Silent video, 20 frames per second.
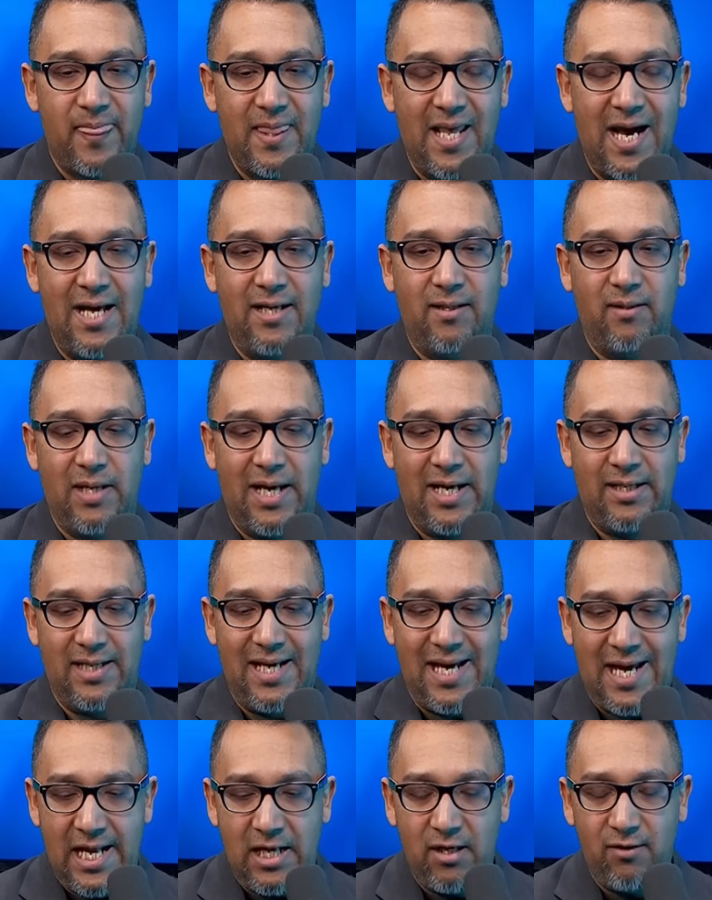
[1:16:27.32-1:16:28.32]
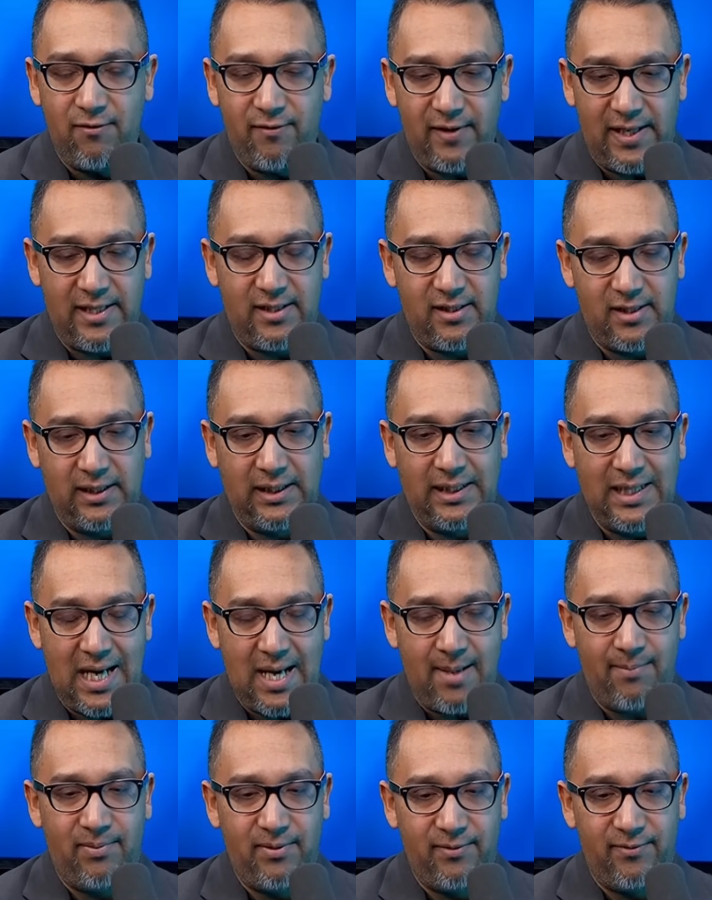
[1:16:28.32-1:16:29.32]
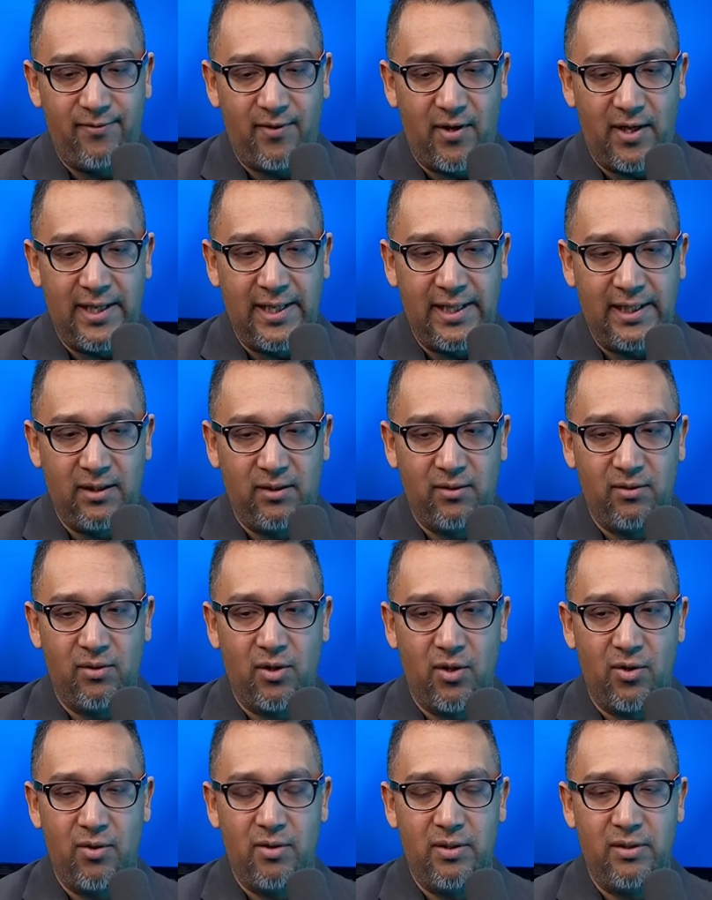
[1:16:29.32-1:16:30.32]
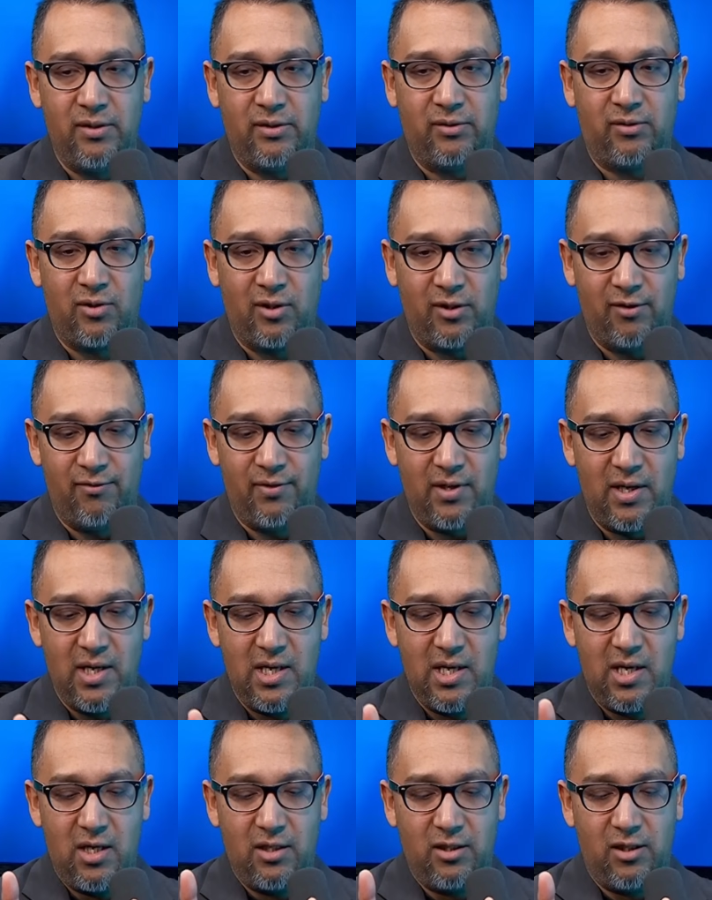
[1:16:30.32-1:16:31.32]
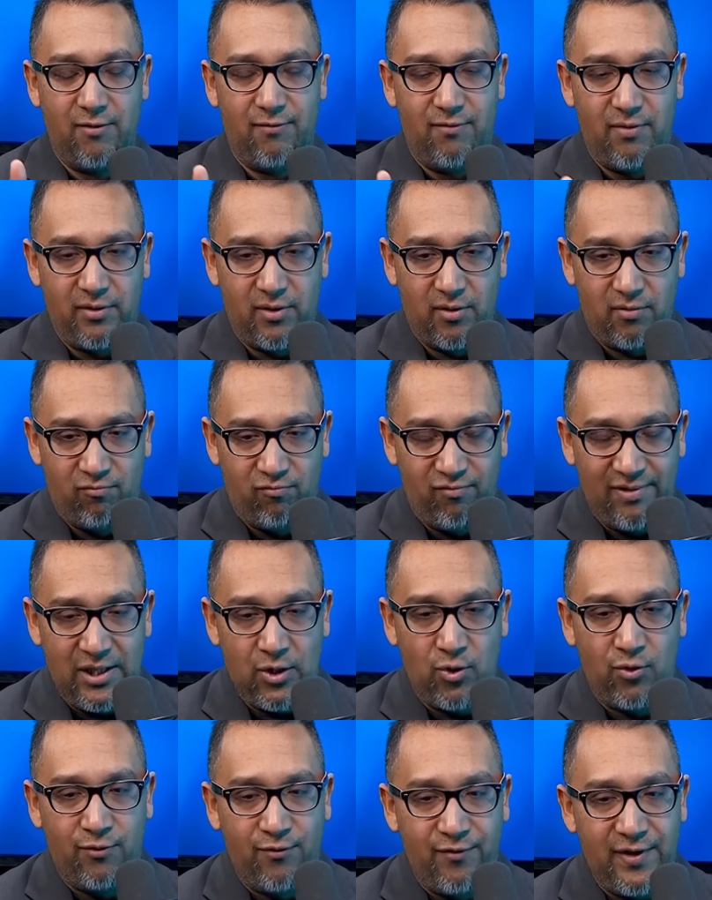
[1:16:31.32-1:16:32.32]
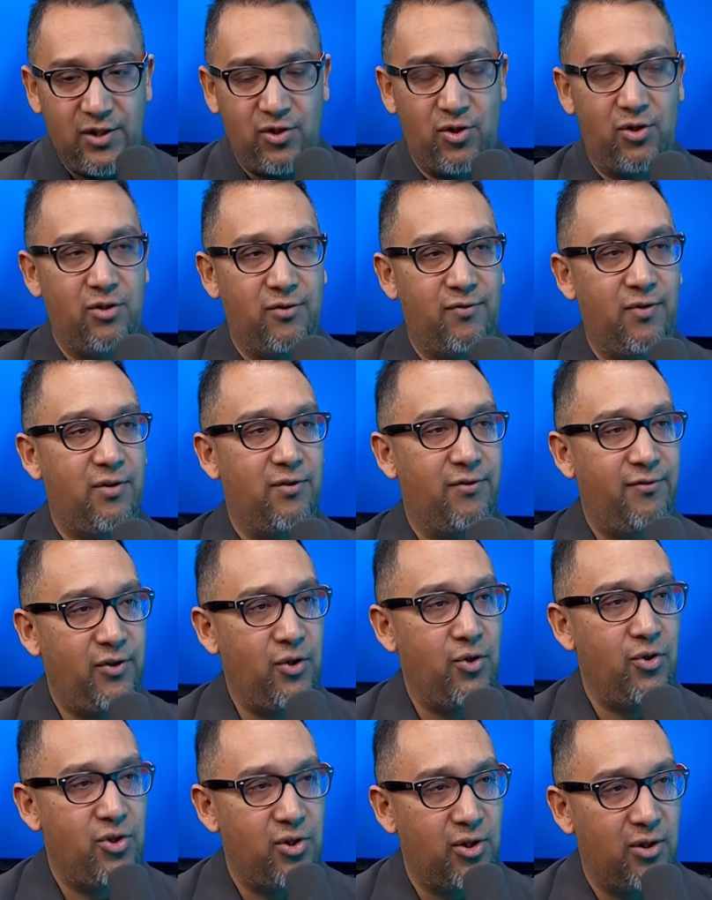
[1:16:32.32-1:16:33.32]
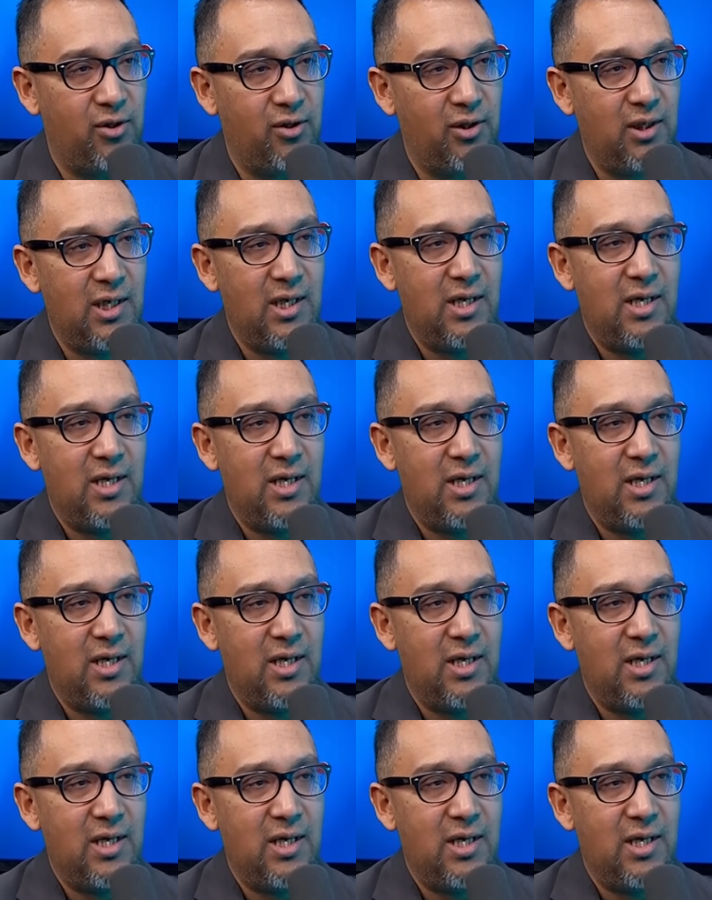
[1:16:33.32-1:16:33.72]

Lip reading: and elevating and amplifying the kind of the real visions for the future